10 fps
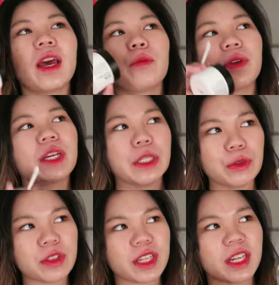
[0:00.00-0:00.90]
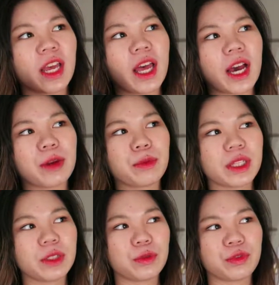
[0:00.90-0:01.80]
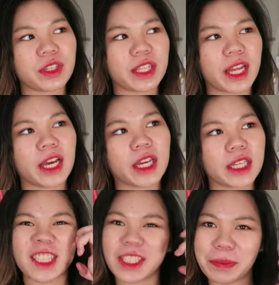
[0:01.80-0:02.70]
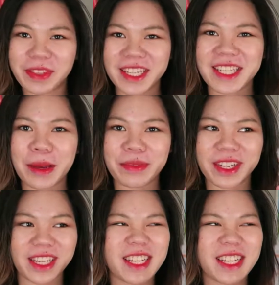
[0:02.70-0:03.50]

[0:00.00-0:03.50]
When I use it, I really do feel like something is happening.